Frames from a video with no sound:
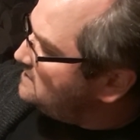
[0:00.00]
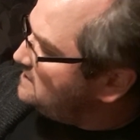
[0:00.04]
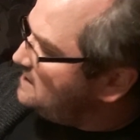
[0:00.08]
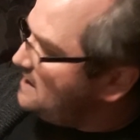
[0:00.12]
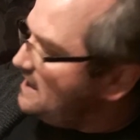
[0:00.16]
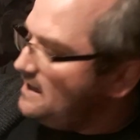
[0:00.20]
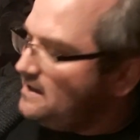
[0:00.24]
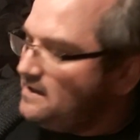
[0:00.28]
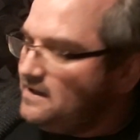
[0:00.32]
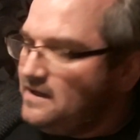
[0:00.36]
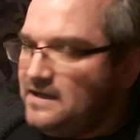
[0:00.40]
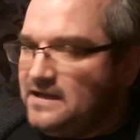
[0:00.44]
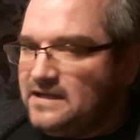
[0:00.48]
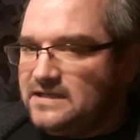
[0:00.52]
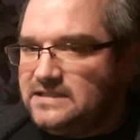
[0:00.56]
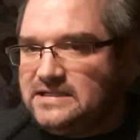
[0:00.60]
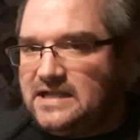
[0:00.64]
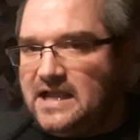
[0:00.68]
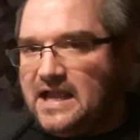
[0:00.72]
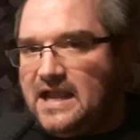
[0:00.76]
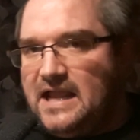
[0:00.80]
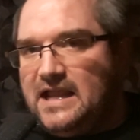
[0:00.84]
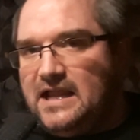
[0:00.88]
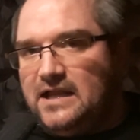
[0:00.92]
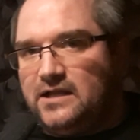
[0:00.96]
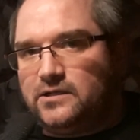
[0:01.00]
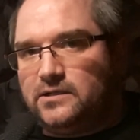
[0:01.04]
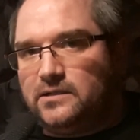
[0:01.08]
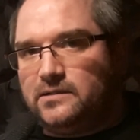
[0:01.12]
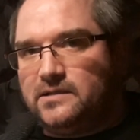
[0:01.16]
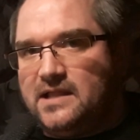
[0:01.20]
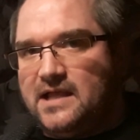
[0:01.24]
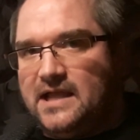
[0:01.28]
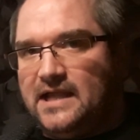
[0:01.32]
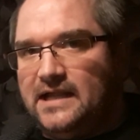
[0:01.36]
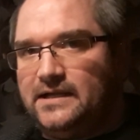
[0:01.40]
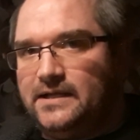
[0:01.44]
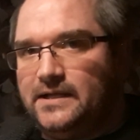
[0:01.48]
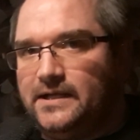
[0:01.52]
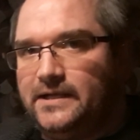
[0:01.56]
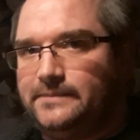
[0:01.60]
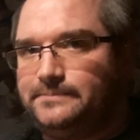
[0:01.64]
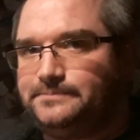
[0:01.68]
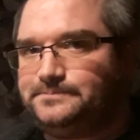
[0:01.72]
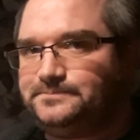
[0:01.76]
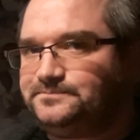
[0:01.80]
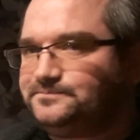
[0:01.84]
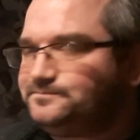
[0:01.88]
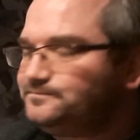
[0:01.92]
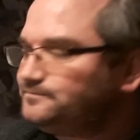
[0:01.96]
that diagonal line
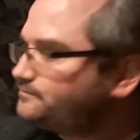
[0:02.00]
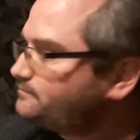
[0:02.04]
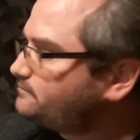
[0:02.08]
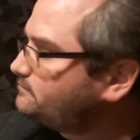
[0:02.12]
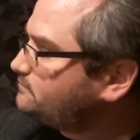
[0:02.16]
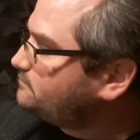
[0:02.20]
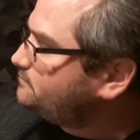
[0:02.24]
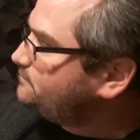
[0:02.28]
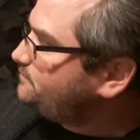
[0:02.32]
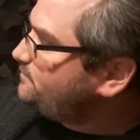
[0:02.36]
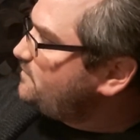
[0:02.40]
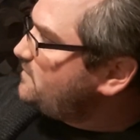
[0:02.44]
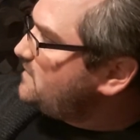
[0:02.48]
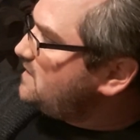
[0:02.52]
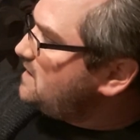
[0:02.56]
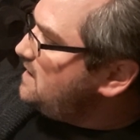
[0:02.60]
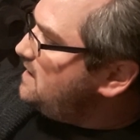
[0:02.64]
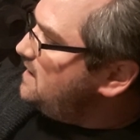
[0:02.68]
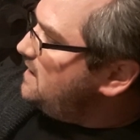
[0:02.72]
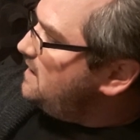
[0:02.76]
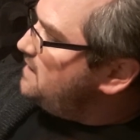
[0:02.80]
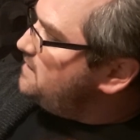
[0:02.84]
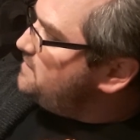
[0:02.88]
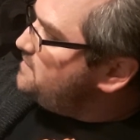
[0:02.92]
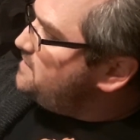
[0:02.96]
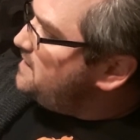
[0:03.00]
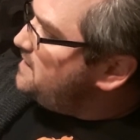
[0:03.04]
up. And